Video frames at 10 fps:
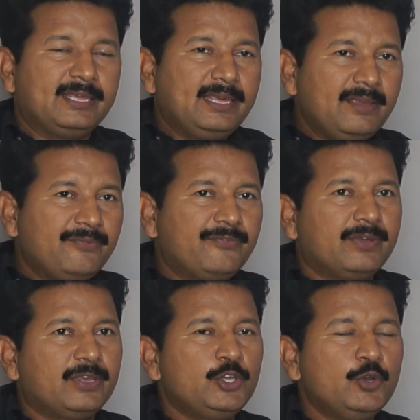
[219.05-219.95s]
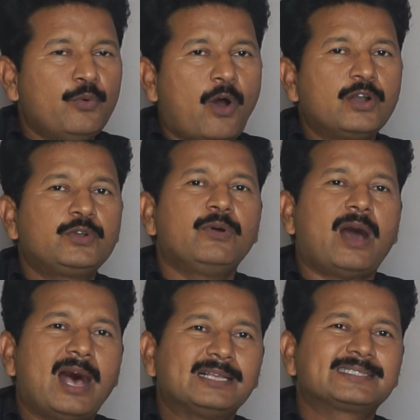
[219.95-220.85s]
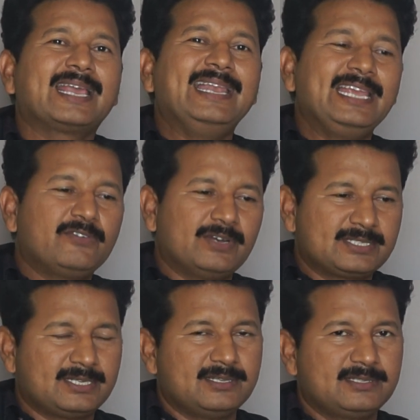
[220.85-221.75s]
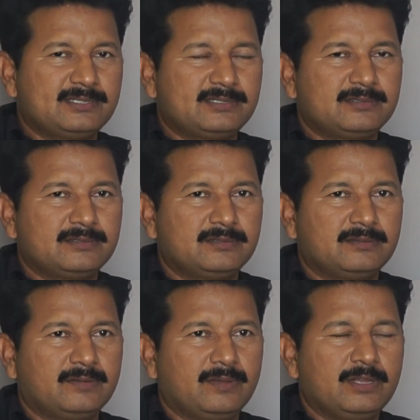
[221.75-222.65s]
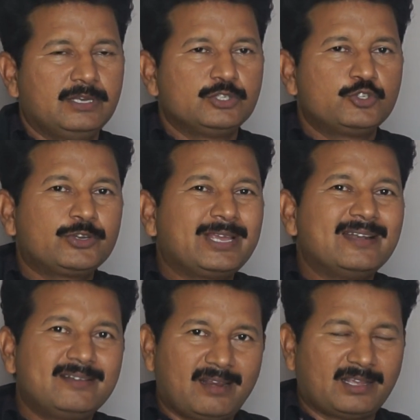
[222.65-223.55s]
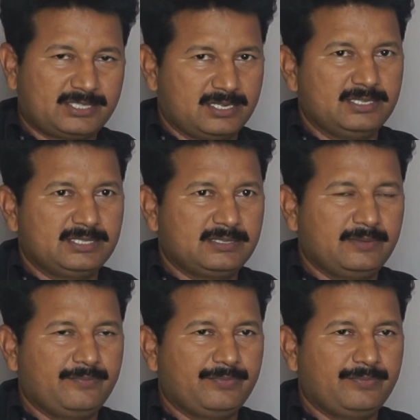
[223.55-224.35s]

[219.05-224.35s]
if you want to ask any questions to get directions,